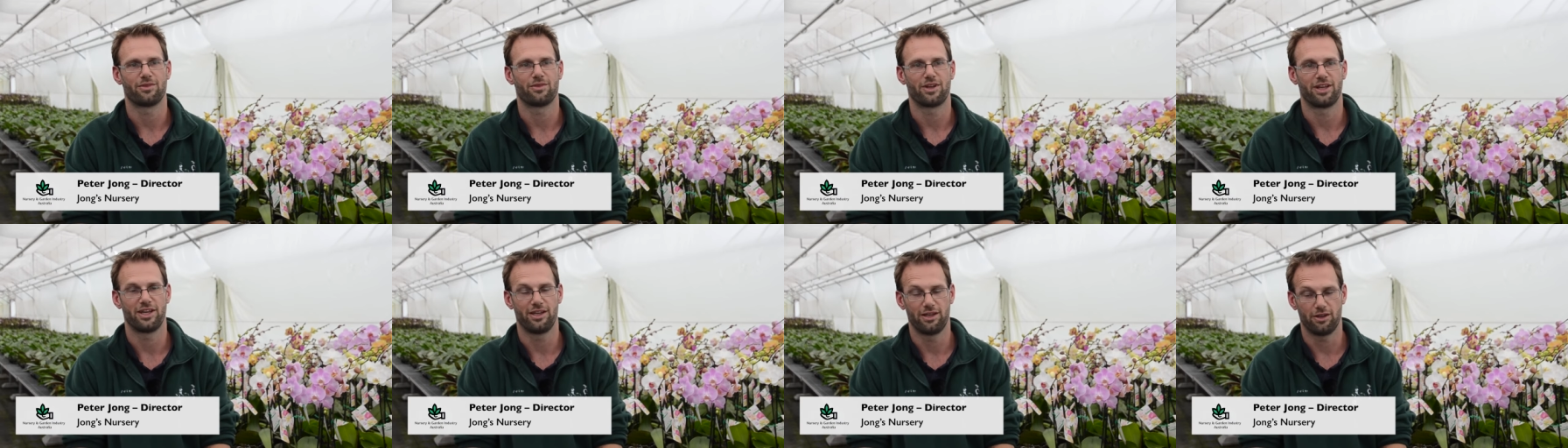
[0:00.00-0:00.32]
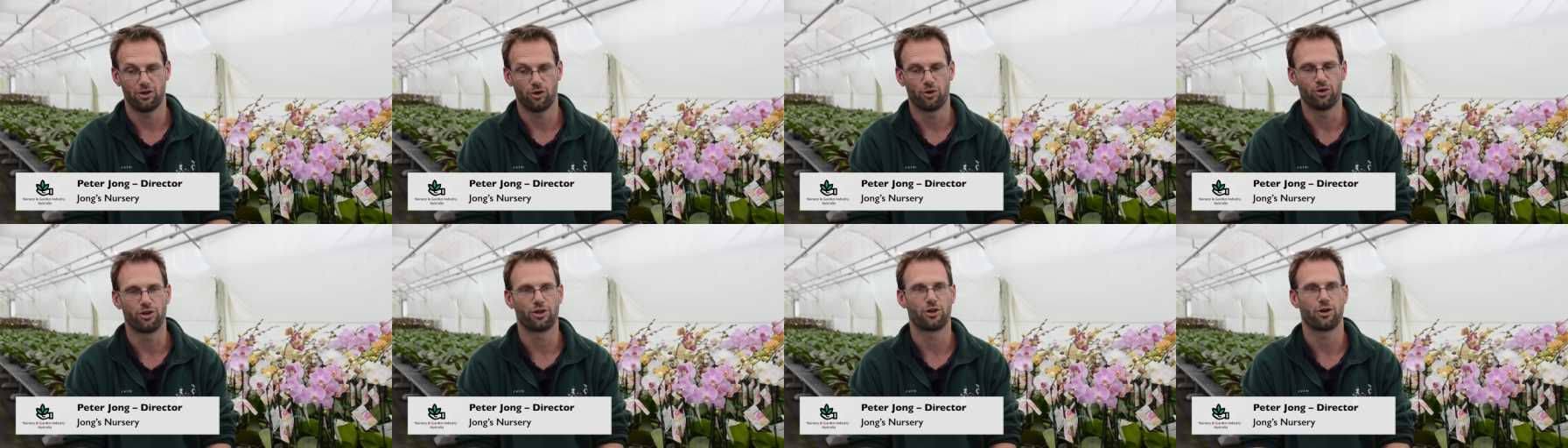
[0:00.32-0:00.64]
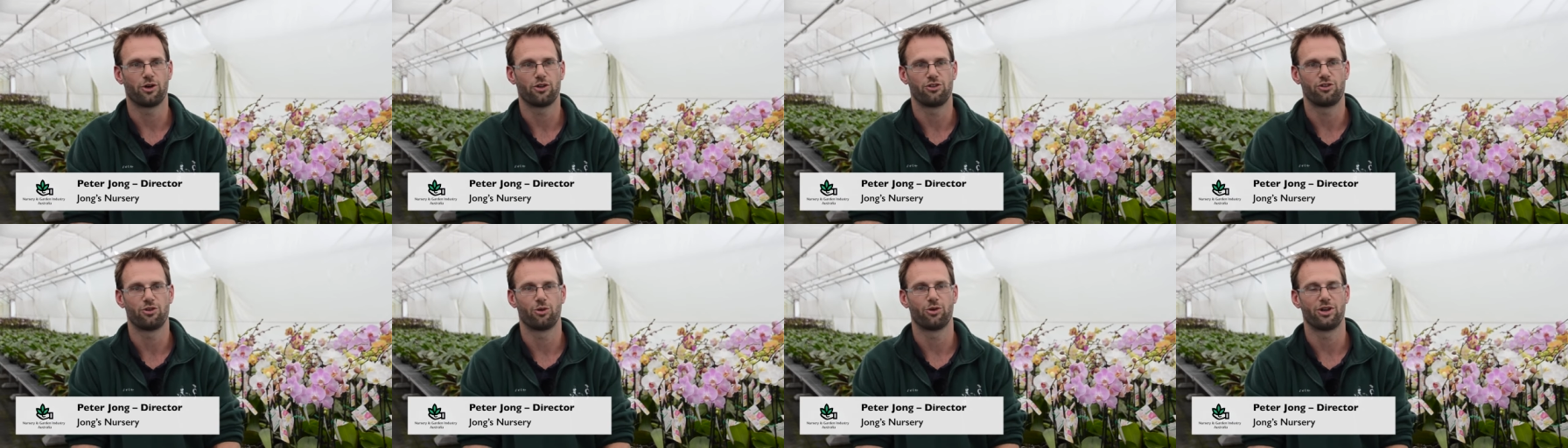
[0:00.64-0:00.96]
in the
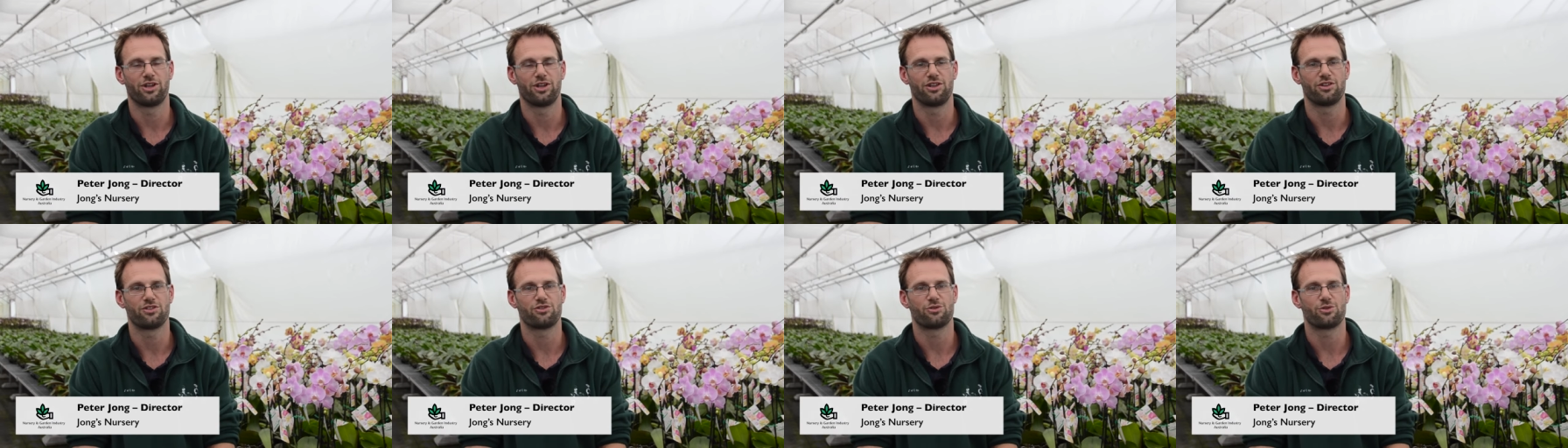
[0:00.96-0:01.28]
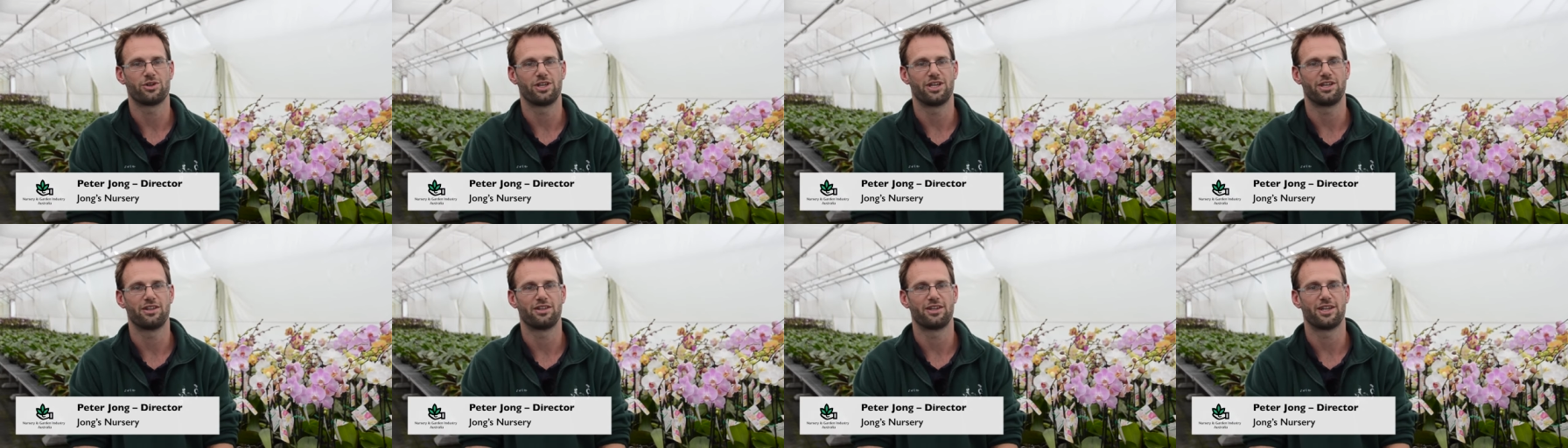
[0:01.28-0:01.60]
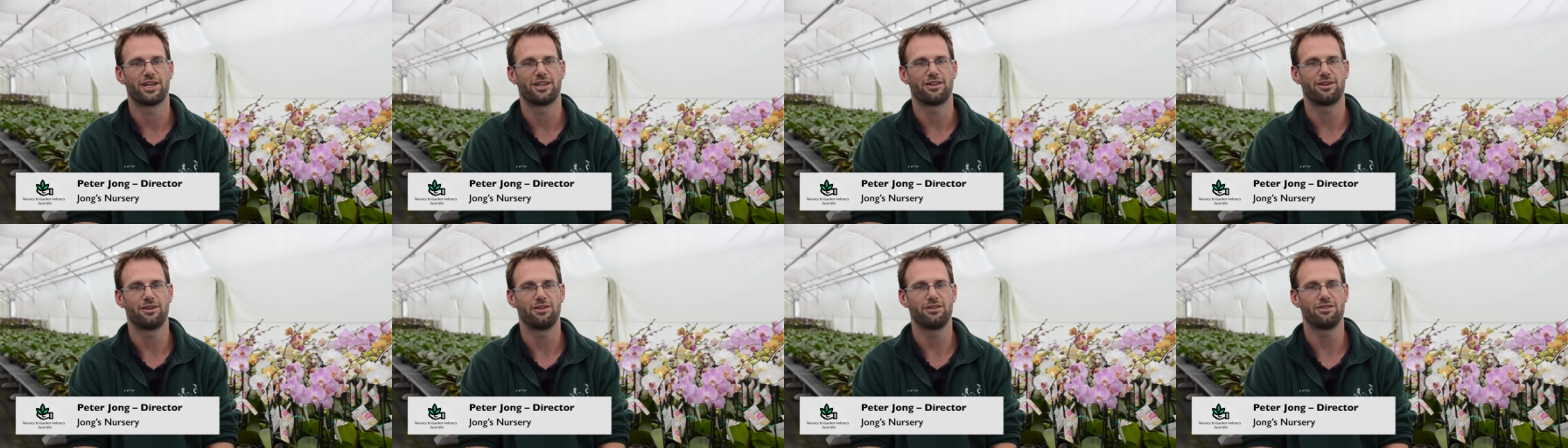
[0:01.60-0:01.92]
horticultural industry in the
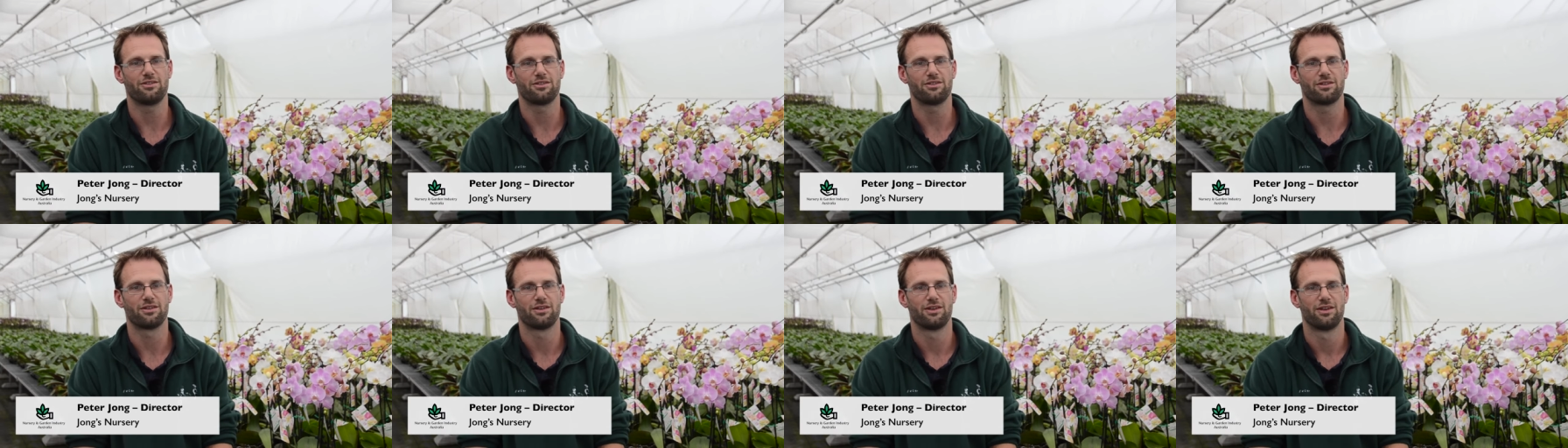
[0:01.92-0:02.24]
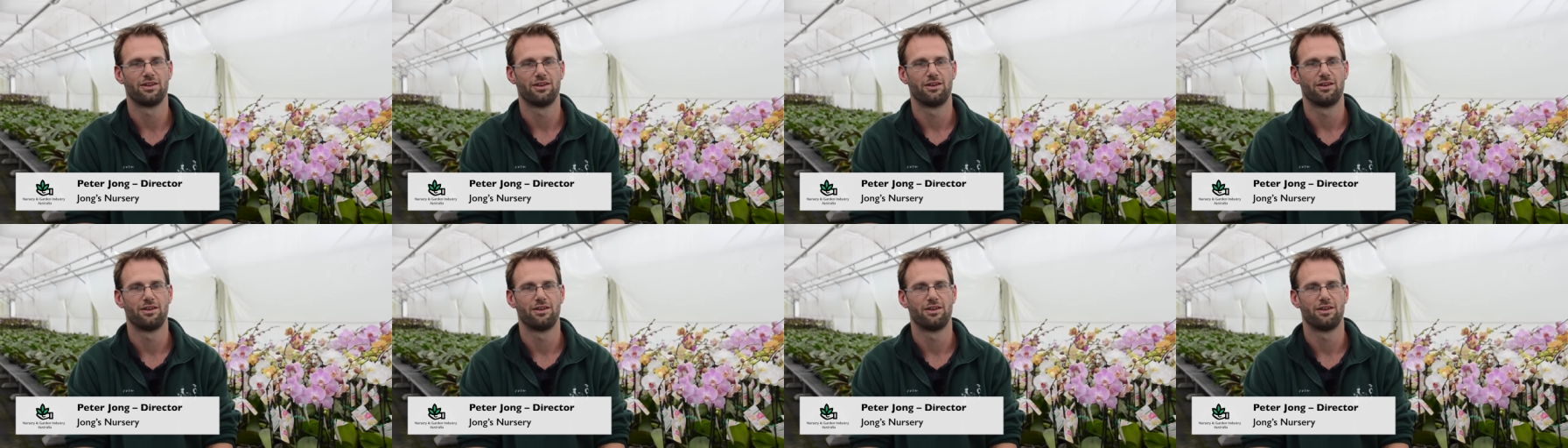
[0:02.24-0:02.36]
Netherlands.